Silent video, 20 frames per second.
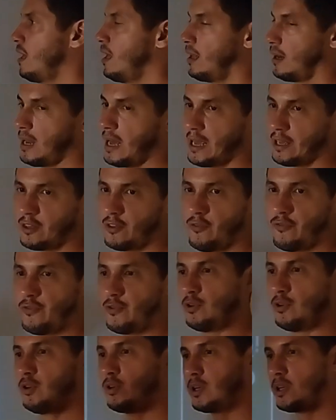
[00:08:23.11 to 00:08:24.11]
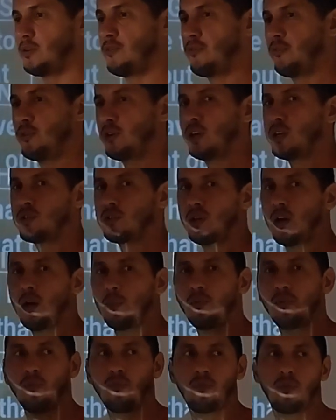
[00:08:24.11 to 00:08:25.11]
Like if you're looking for a
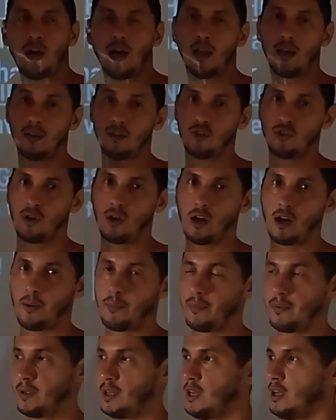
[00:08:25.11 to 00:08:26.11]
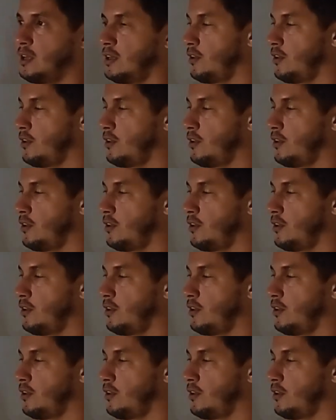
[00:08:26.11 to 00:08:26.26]
job, you find a job.